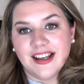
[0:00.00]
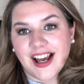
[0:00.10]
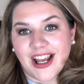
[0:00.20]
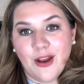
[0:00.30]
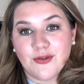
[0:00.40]

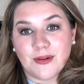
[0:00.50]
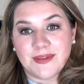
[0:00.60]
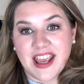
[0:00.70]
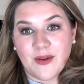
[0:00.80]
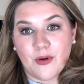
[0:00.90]
I hope to
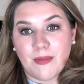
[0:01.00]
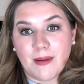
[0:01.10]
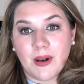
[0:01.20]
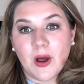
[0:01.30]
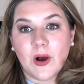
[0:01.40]
update you on my
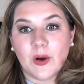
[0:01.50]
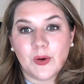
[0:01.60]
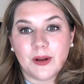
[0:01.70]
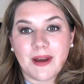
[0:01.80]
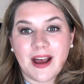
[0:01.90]
blog
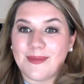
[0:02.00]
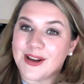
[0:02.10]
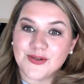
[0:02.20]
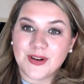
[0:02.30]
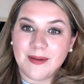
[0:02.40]
all about my
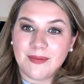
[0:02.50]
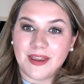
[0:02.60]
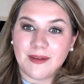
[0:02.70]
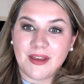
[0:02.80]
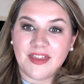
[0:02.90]
trip
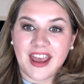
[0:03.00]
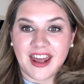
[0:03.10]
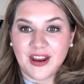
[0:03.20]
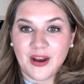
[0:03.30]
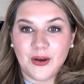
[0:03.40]
and the month I
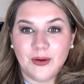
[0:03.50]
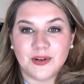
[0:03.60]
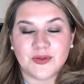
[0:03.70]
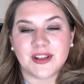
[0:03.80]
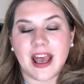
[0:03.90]
had at home,
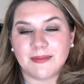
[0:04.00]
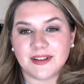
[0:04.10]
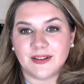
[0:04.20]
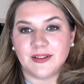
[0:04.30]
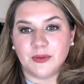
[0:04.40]
which was
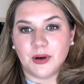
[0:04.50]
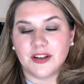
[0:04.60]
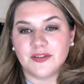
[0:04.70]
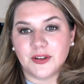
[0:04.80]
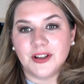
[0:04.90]
absolutely
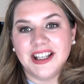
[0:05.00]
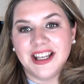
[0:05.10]
wonderful.